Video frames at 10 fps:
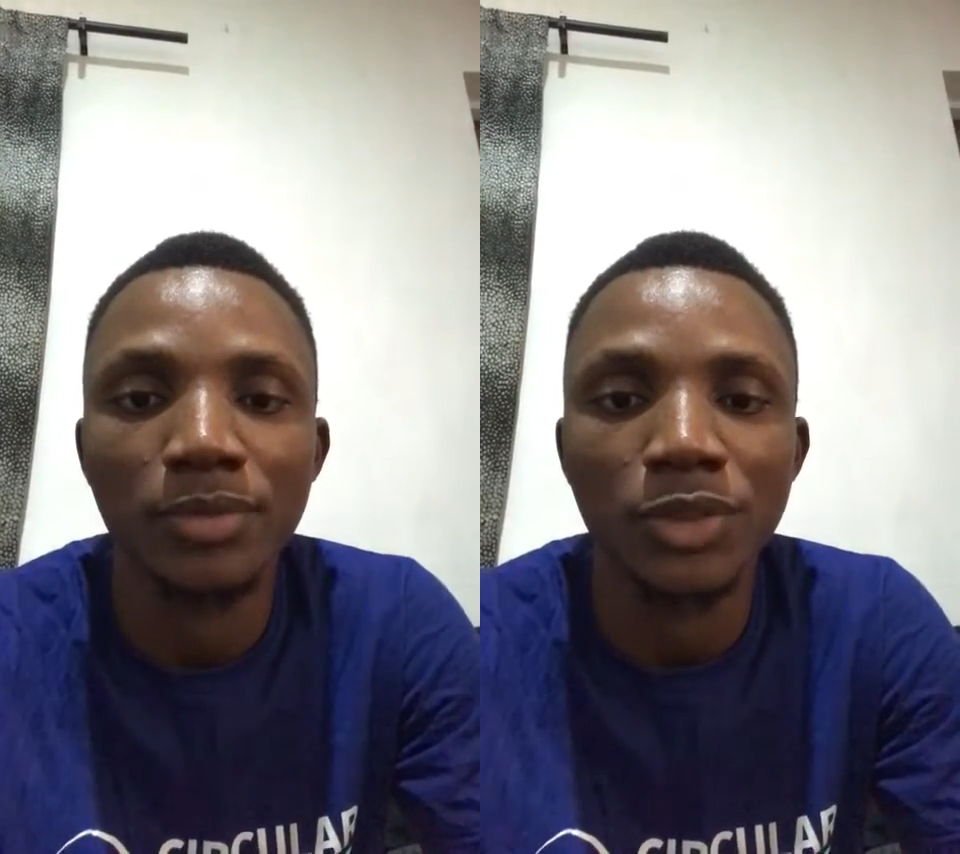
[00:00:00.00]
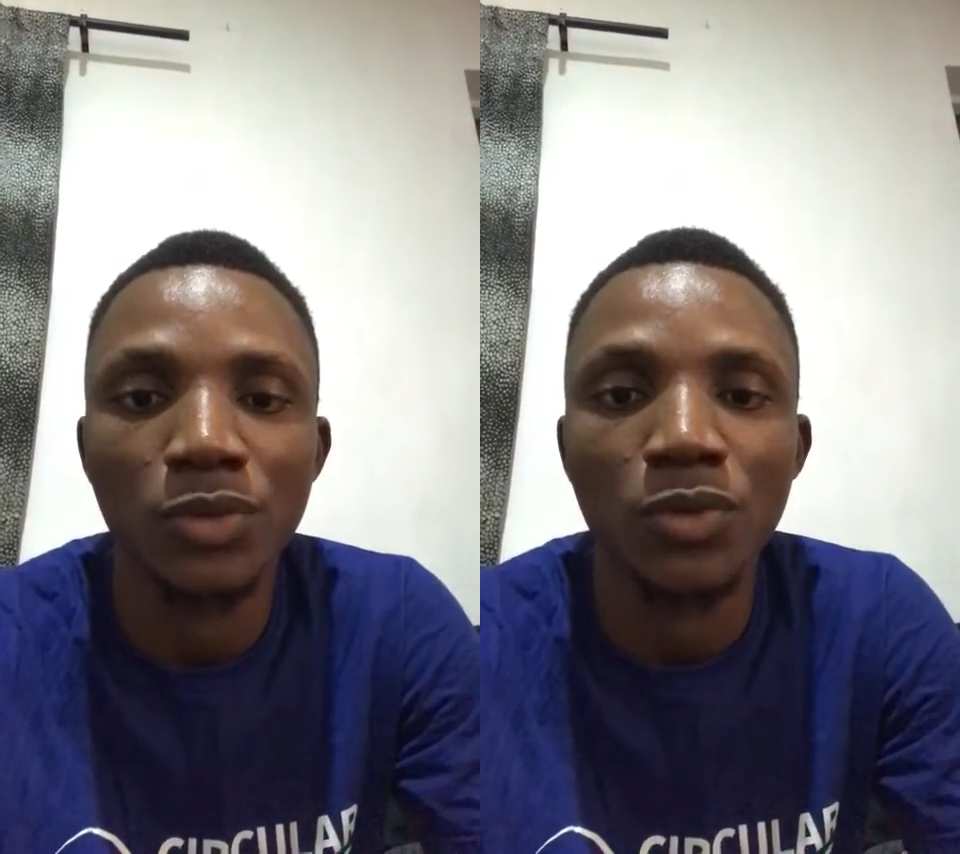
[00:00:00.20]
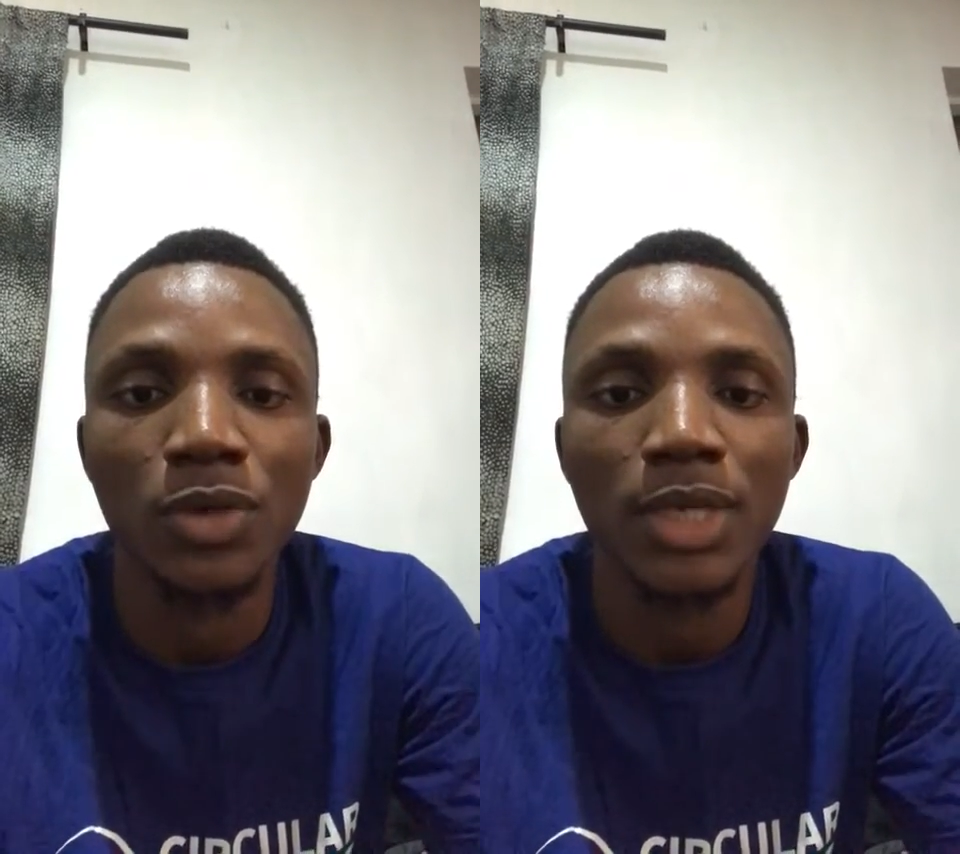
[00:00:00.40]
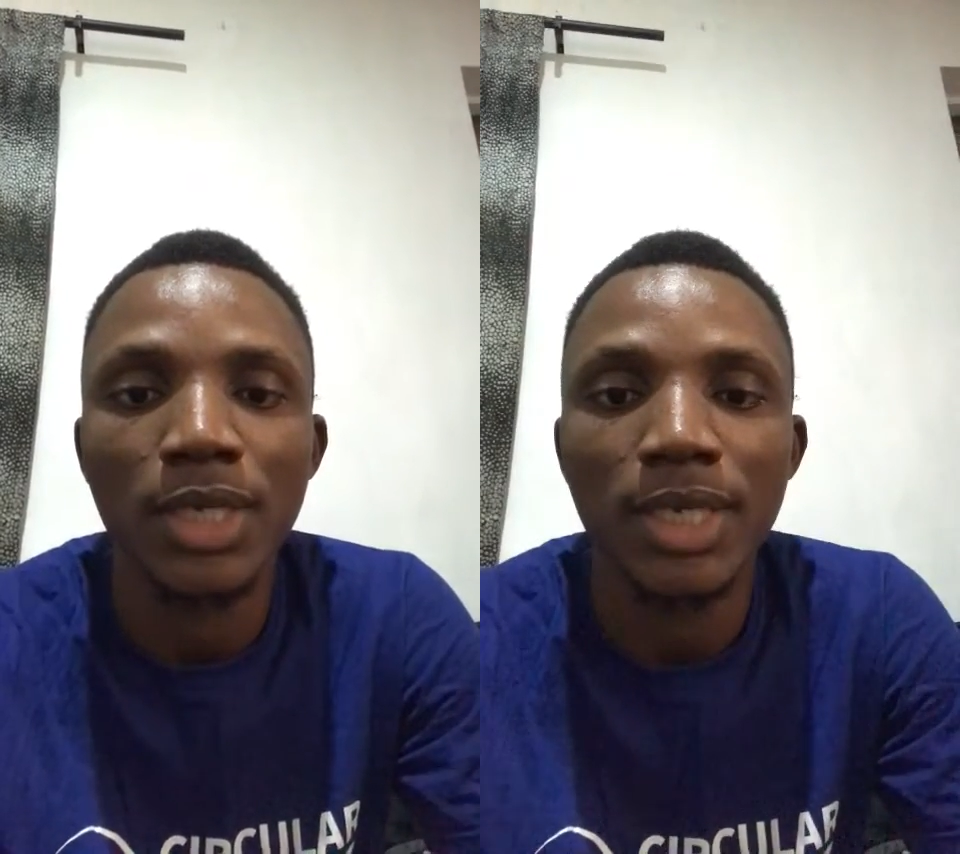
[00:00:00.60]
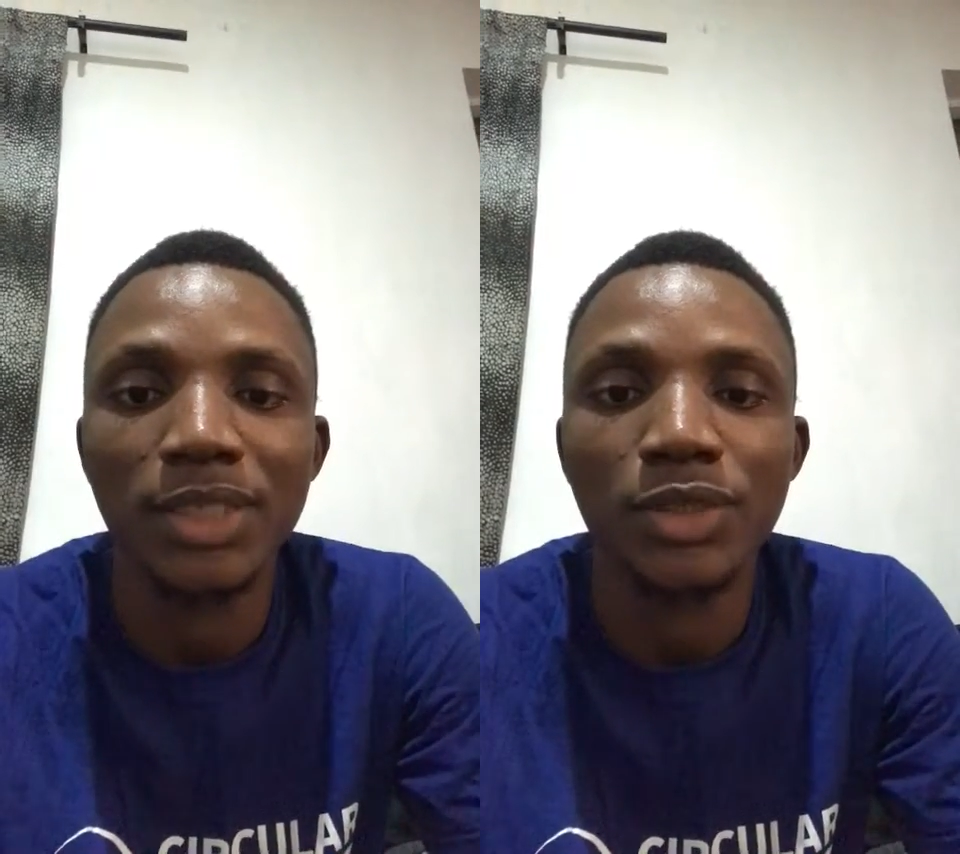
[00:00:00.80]
So
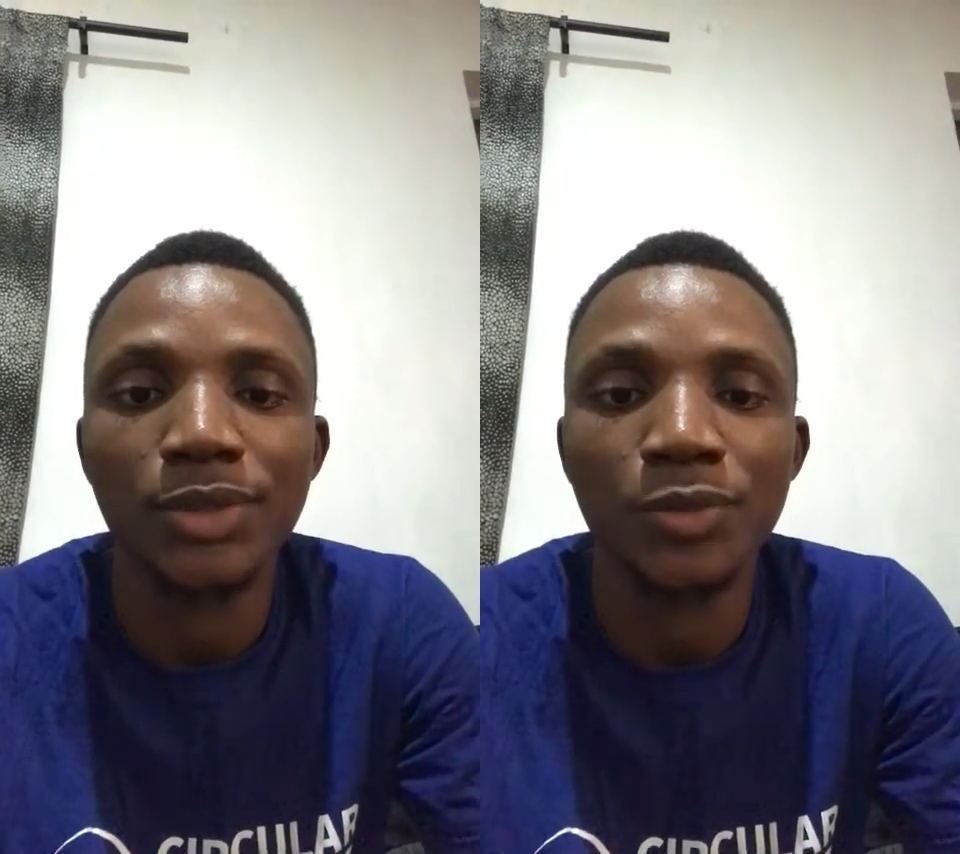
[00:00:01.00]
its